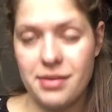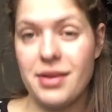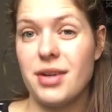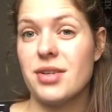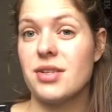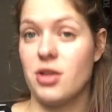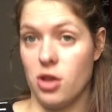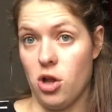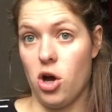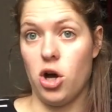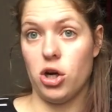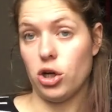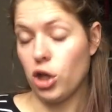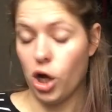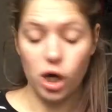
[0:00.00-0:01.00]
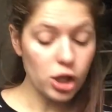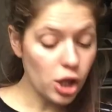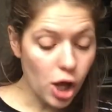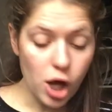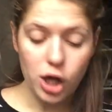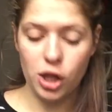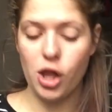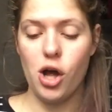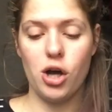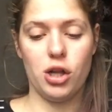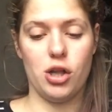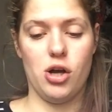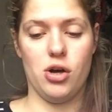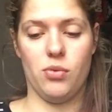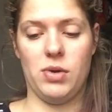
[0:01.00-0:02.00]
There's a long, long, long,
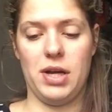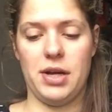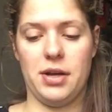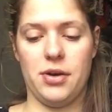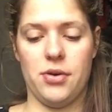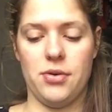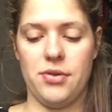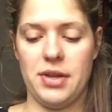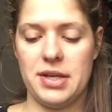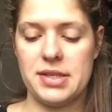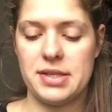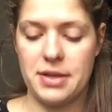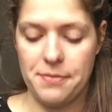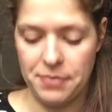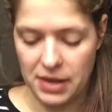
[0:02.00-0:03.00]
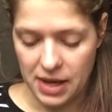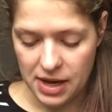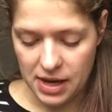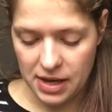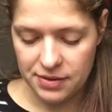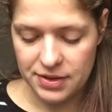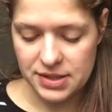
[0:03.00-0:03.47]
long, long way to go on this.